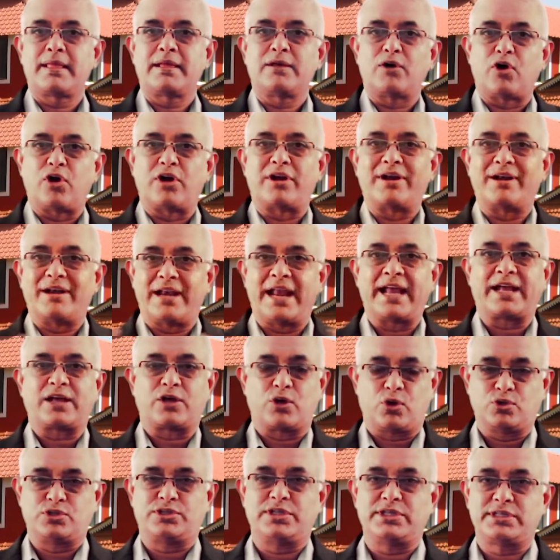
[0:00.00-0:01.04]
or
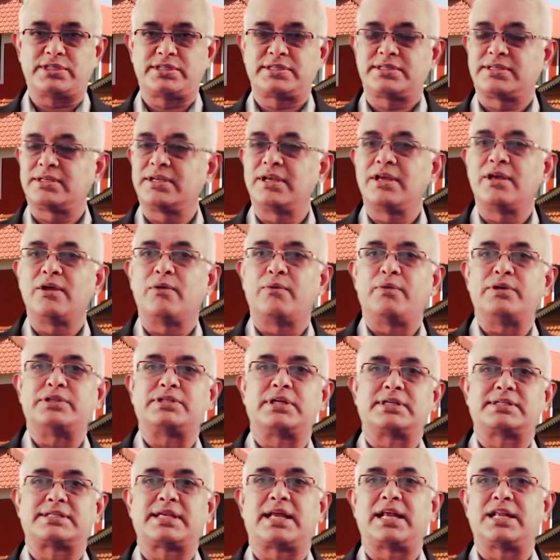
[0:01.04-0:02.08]
necrosis, which
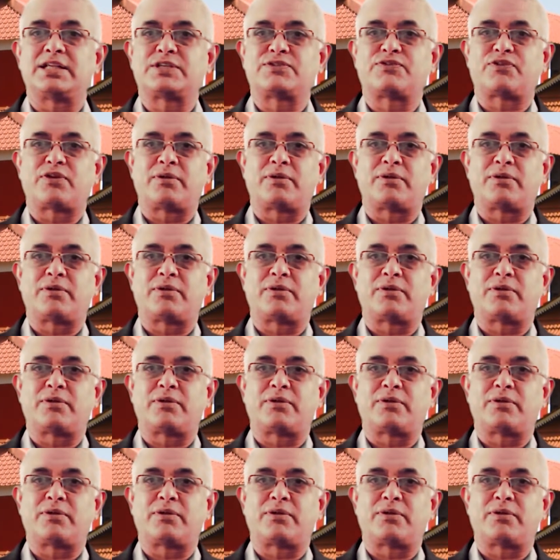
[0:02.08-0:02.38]
results